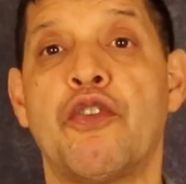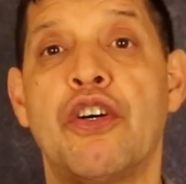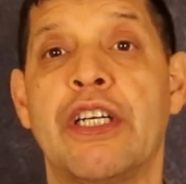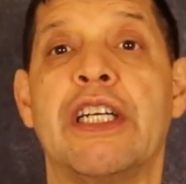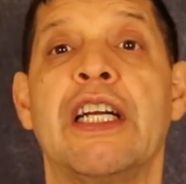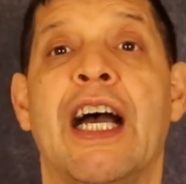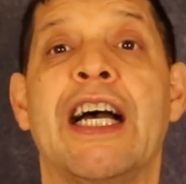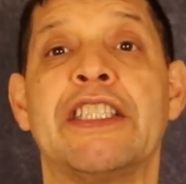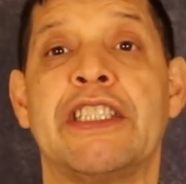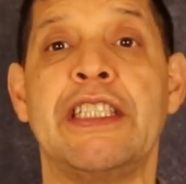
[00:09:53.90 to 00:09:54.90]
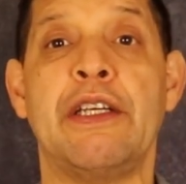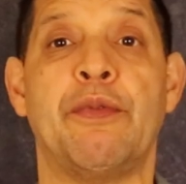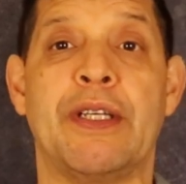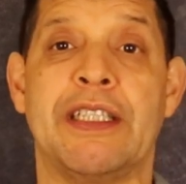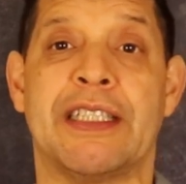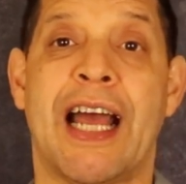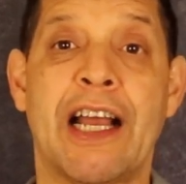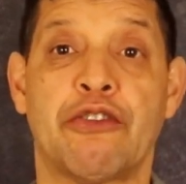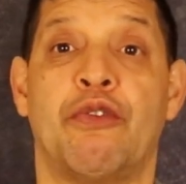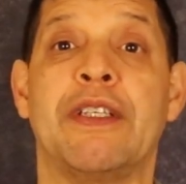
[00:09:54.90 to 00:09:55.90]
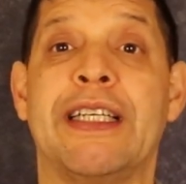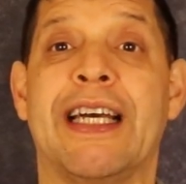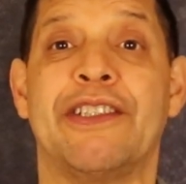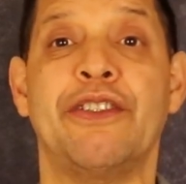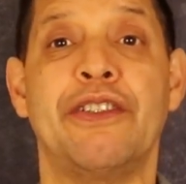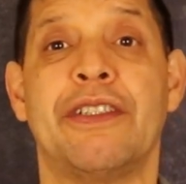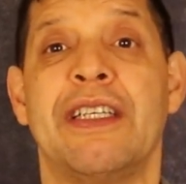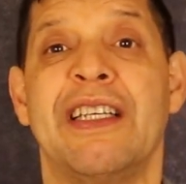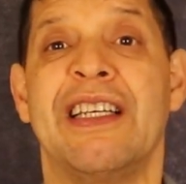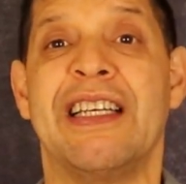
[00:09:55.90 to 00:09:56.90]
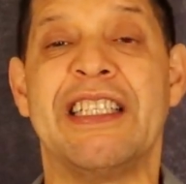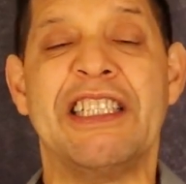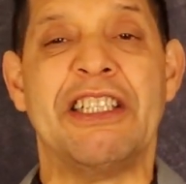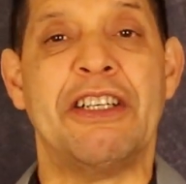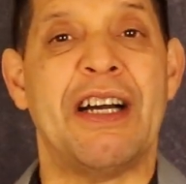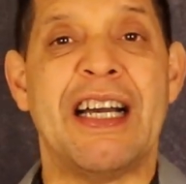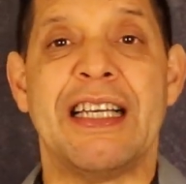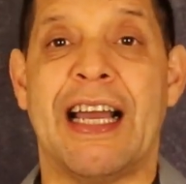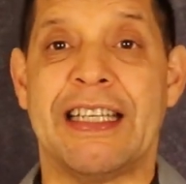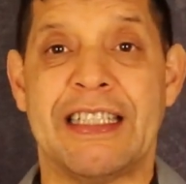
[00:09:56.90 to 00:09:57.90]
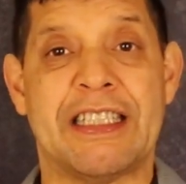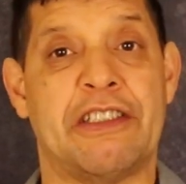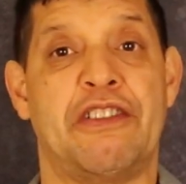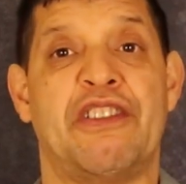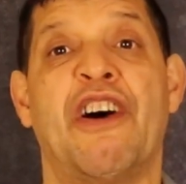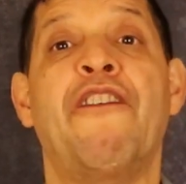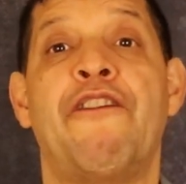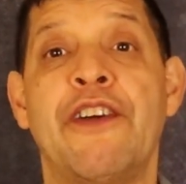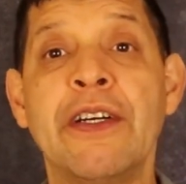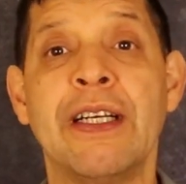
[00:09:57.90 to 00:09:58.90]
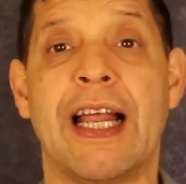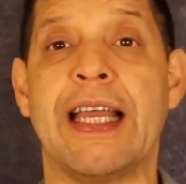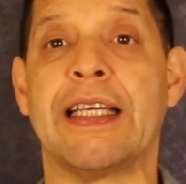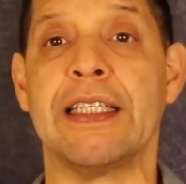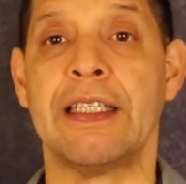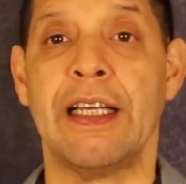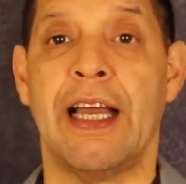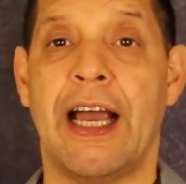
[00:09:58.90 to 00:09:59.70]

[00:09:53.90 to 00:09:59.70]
call her a she when it's actually a dude you know, I, I just don't feel like it.